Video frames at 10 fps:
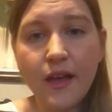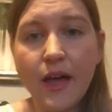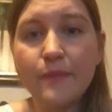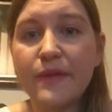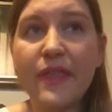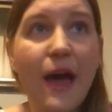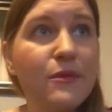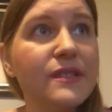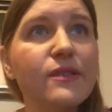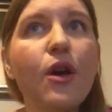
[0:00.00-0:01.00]
And that
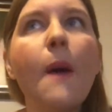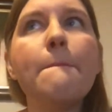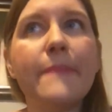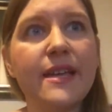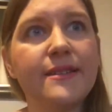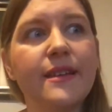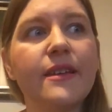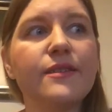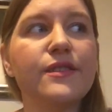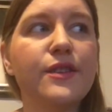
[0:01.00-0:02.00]
was
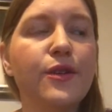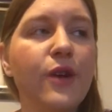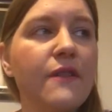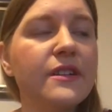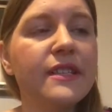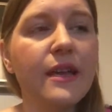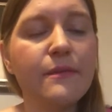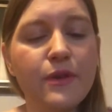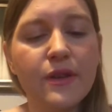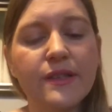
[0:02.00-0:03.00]
amazing. So every
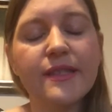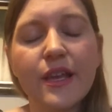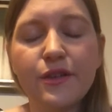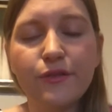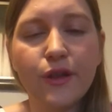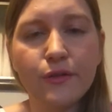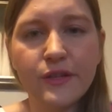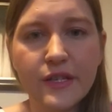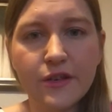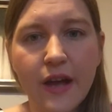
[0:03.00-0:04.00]
time you could set your
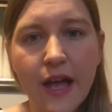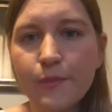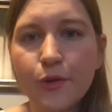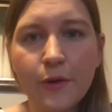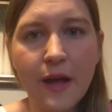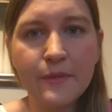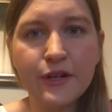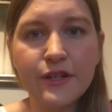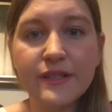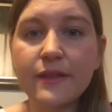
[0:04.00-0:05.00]
lows and your high
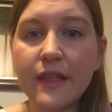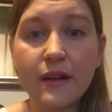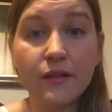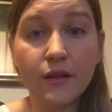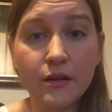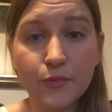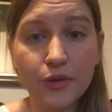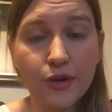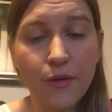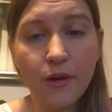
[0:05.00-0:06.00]
parameters, and then an alarm
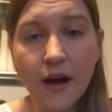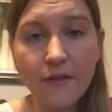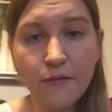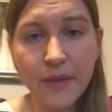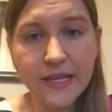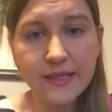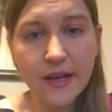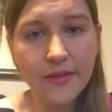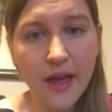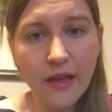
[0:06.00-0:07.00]
would go off based
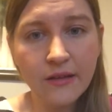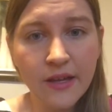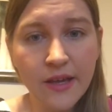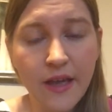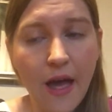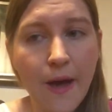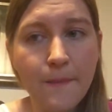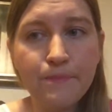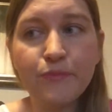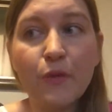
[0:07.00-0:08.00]
on that.
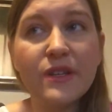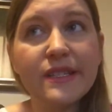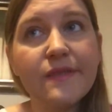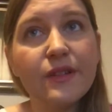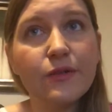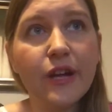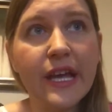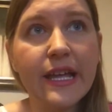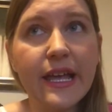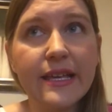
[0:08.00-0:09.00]
What's even
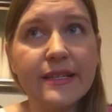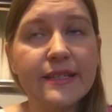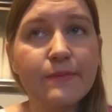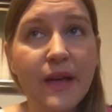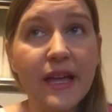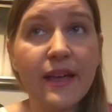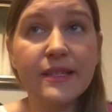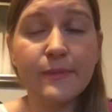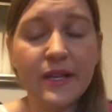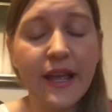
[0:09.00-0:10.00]
great is my
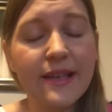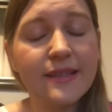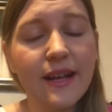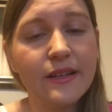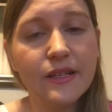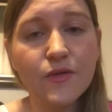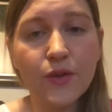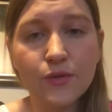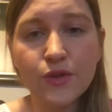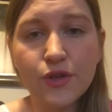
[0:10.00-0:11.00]
husband has it on his
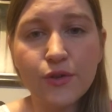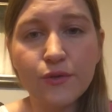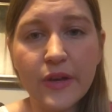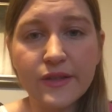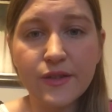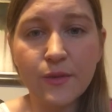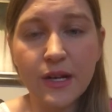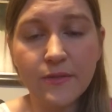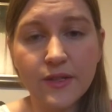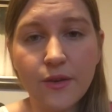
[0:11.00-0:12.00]
phone too, and so
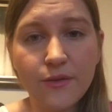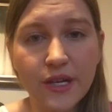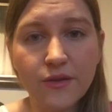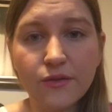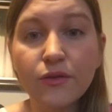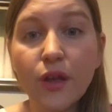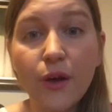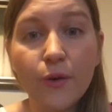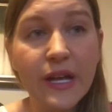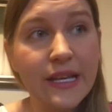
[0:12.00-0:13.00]
when I was going
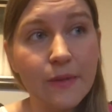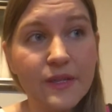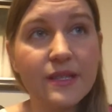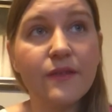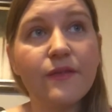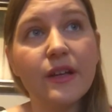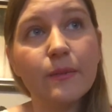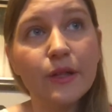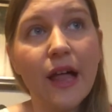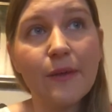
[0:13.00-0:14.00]
low and he wasn't
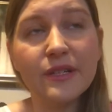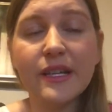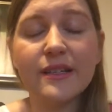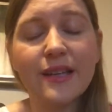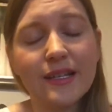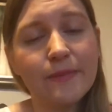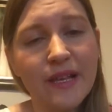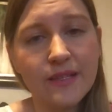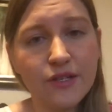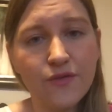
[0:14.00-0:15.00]
available, I would get a text
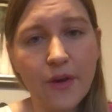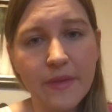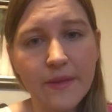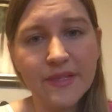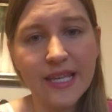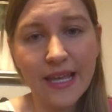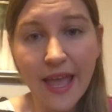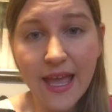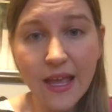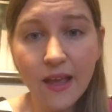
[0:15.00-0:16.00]
message from him saying,
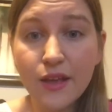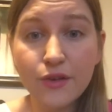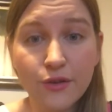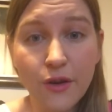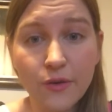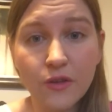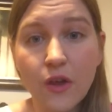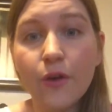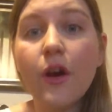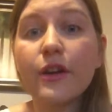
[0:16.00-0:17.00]
hey, you're going
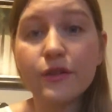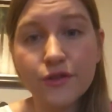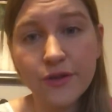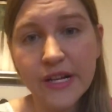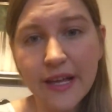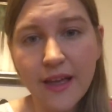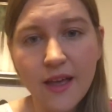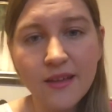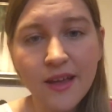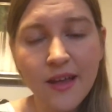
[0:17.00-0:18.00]
low, are you treating it?